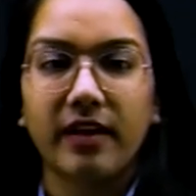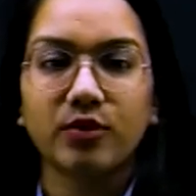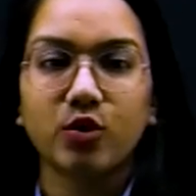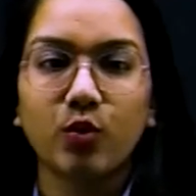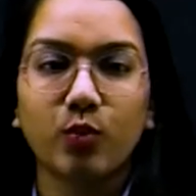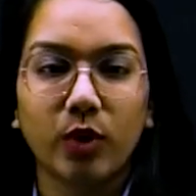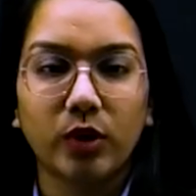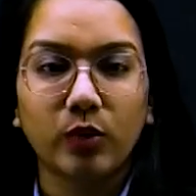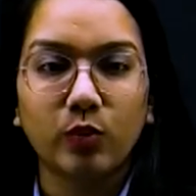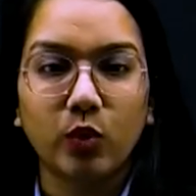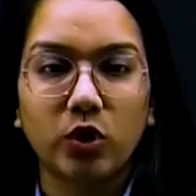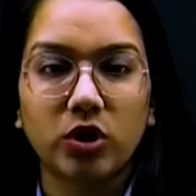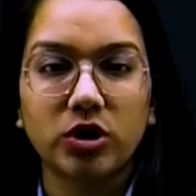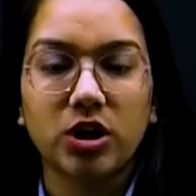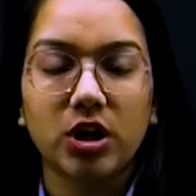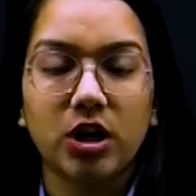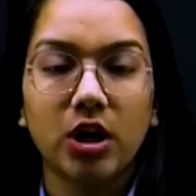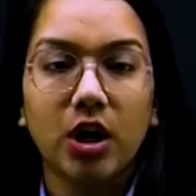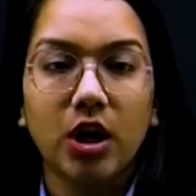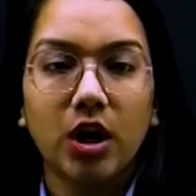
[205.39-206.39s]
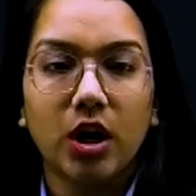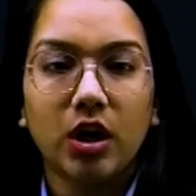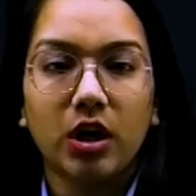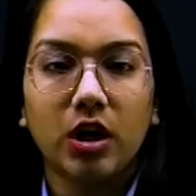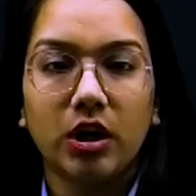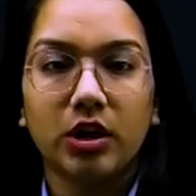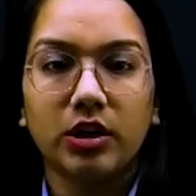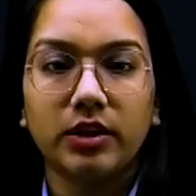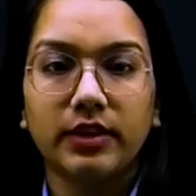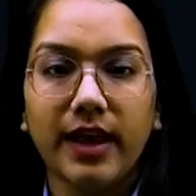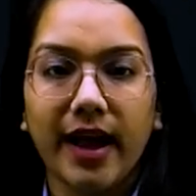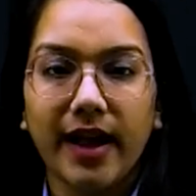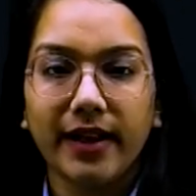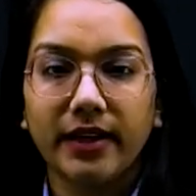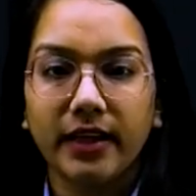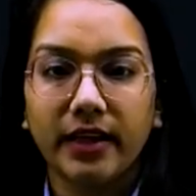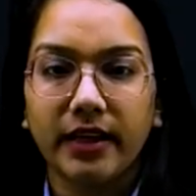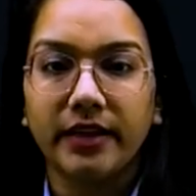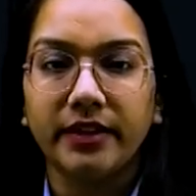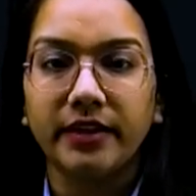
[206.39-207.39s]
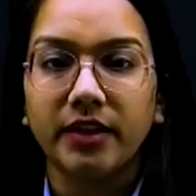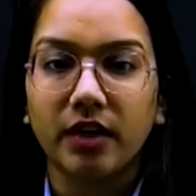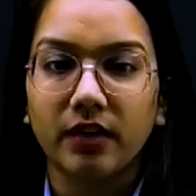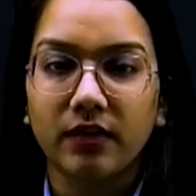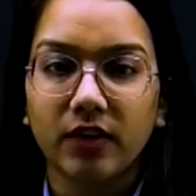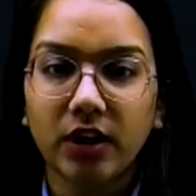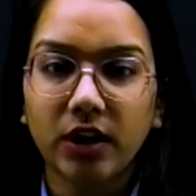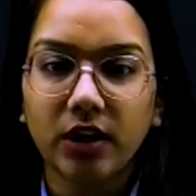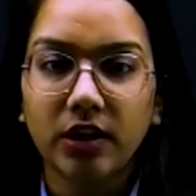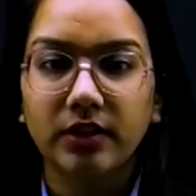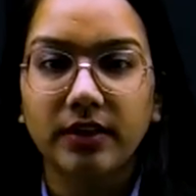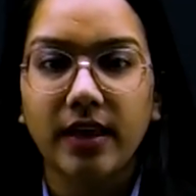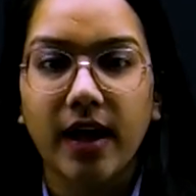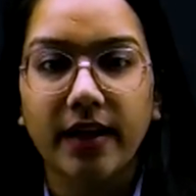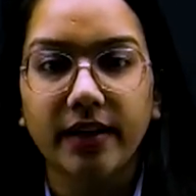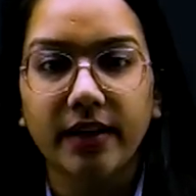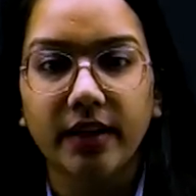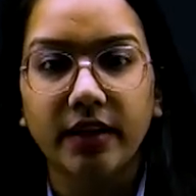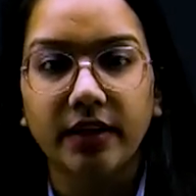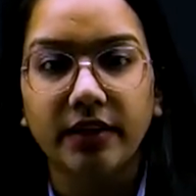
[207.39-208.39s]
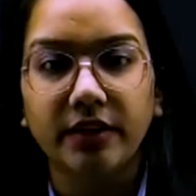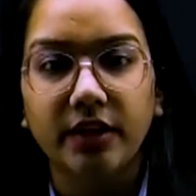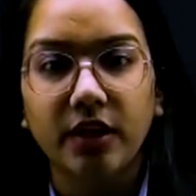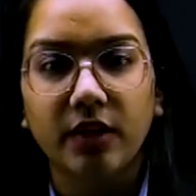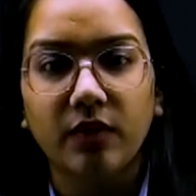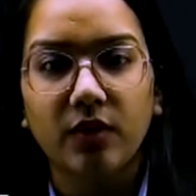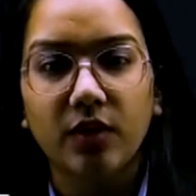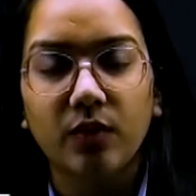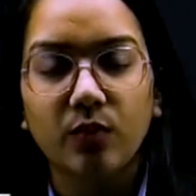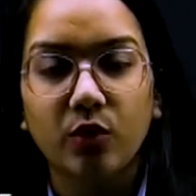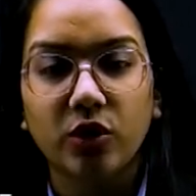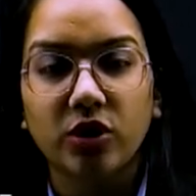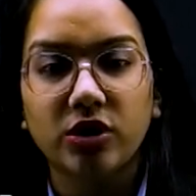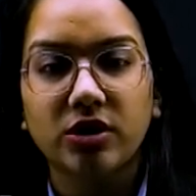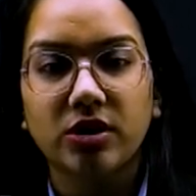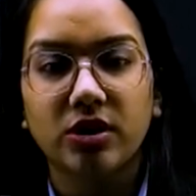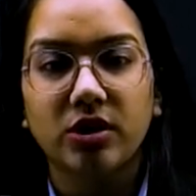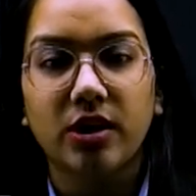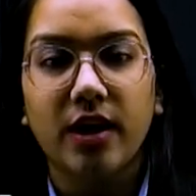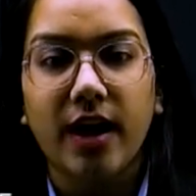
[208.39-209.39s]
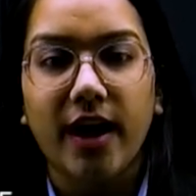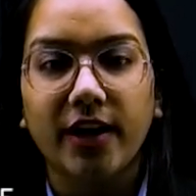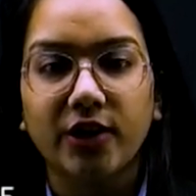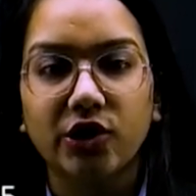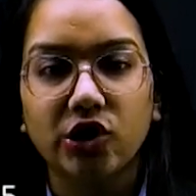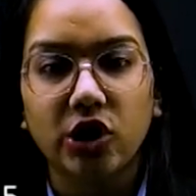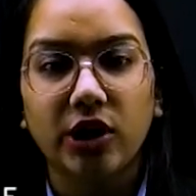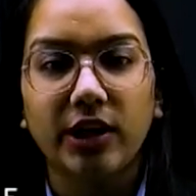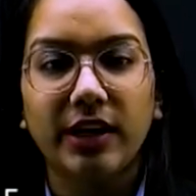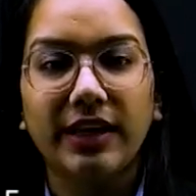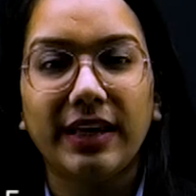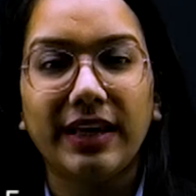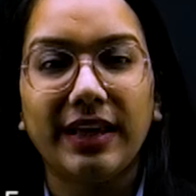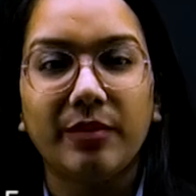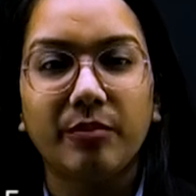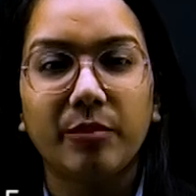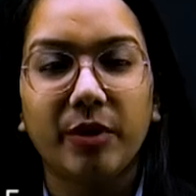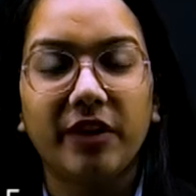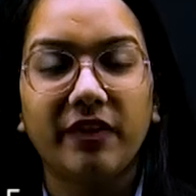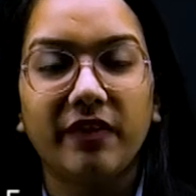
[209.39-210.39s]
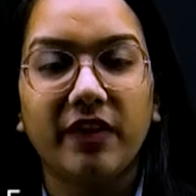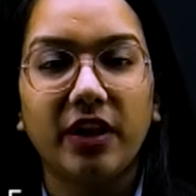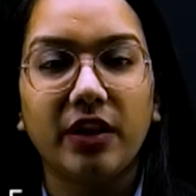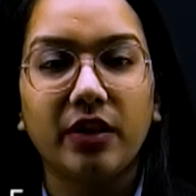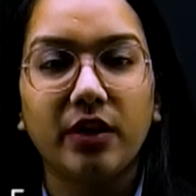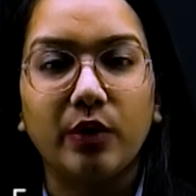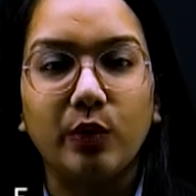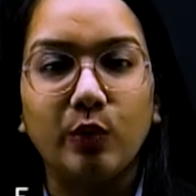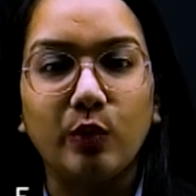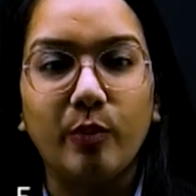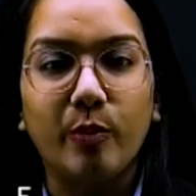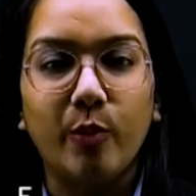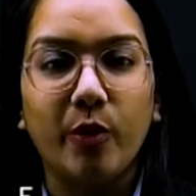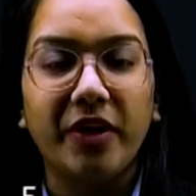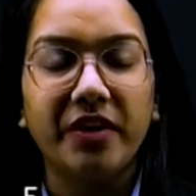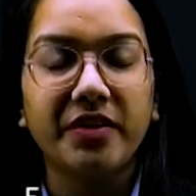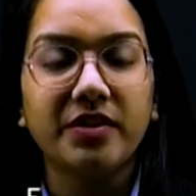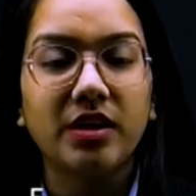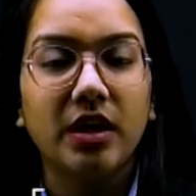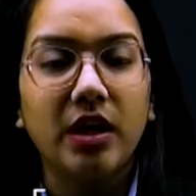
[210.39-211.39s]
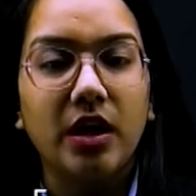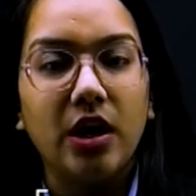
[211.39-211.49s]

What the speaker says: So what was that interval? That interval was actually in between the 2 points.